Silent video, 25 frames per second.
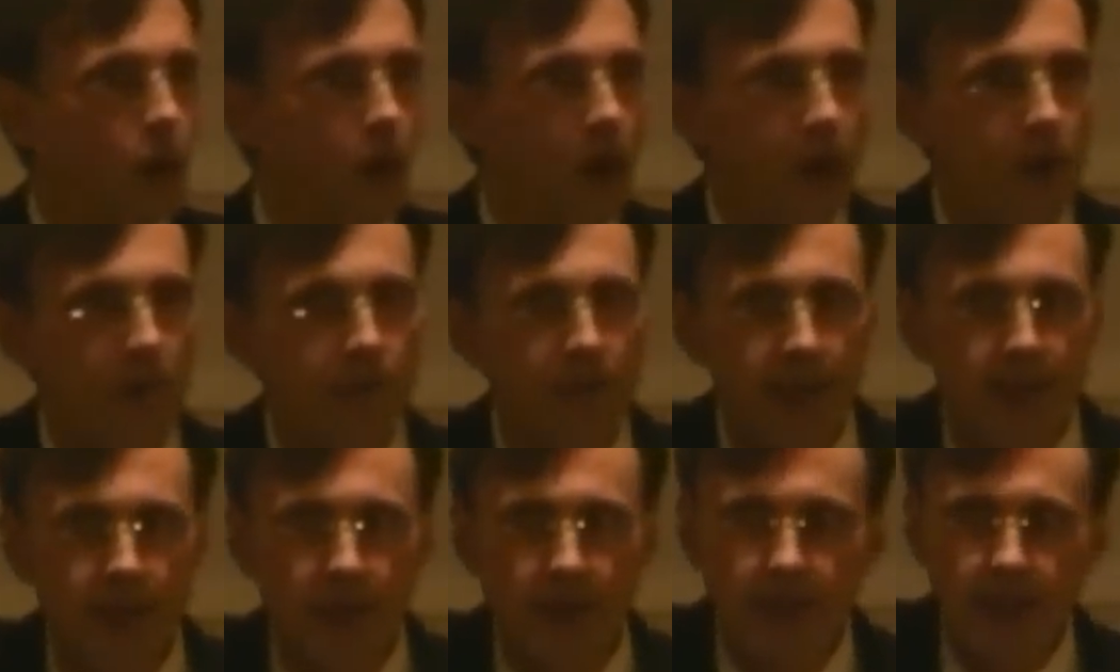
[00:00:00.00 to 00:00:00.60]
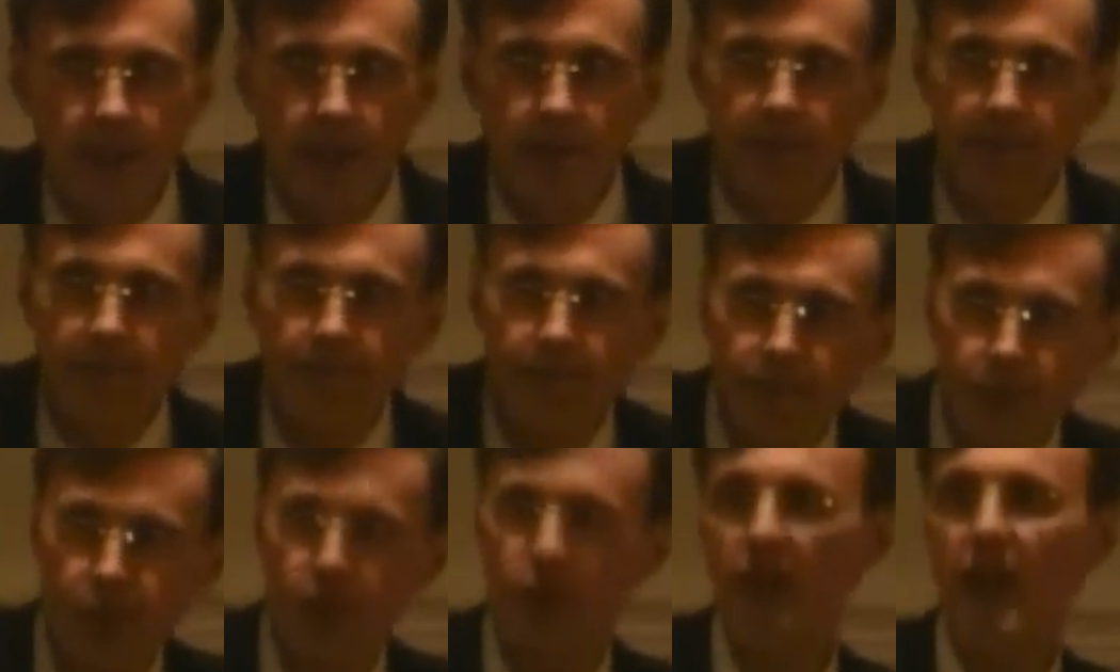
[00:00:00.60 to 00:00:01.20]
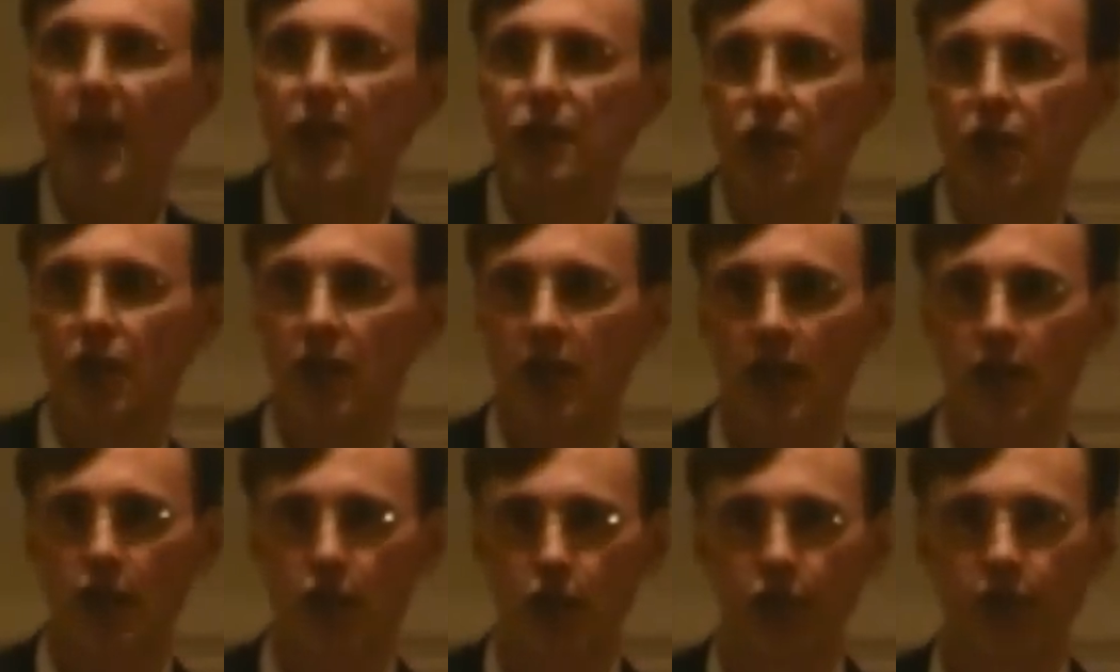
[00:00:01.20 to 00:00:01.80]
qualified could get a free
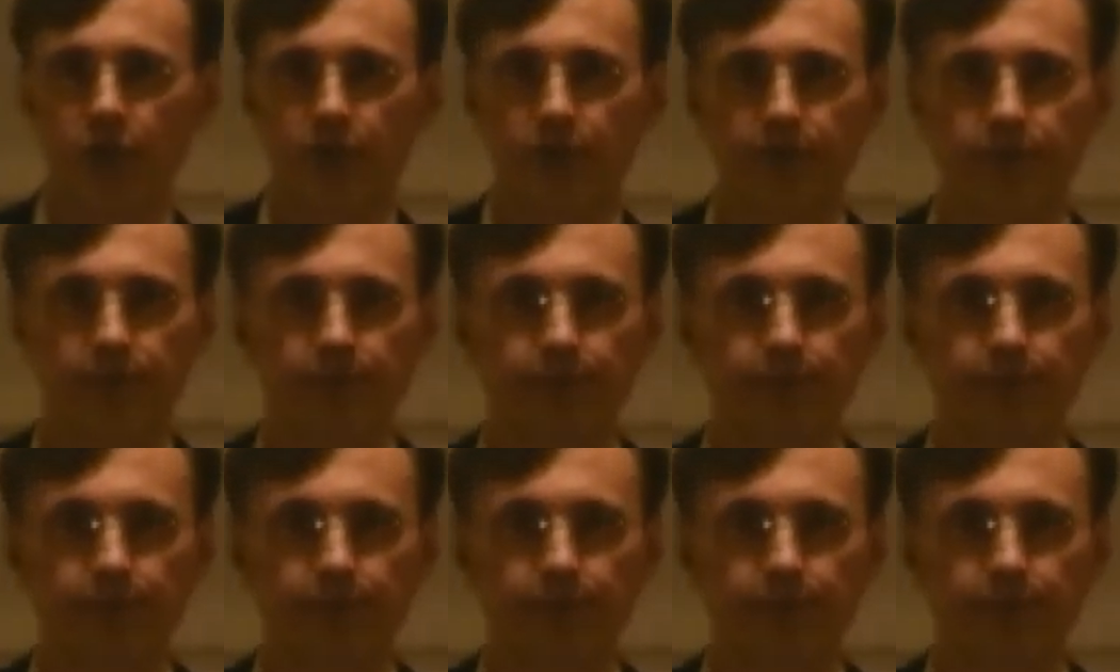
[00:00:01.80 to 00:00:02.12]
education.